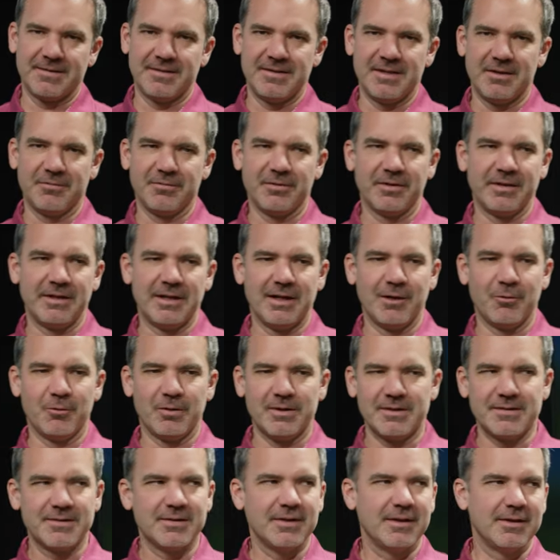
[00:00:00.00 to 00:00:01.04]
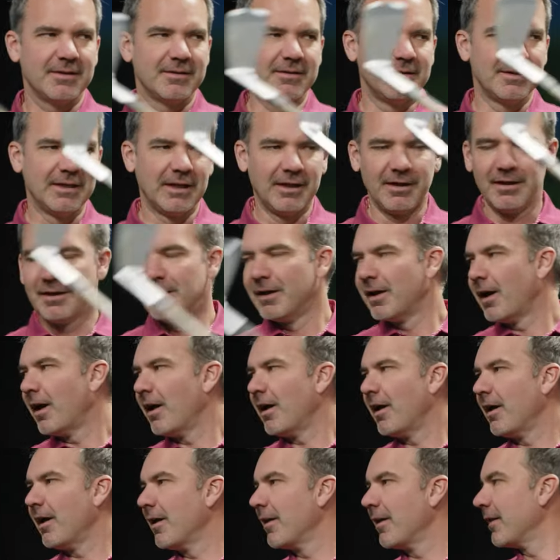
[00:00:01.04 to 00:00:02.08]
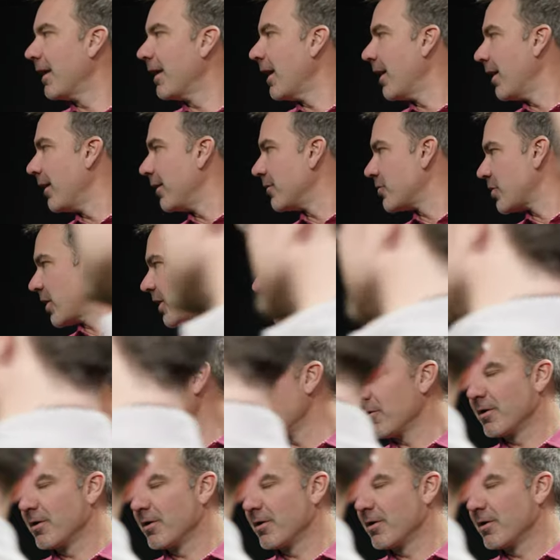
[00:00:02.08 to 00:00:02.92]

definitely not what I said. Okay. That shot score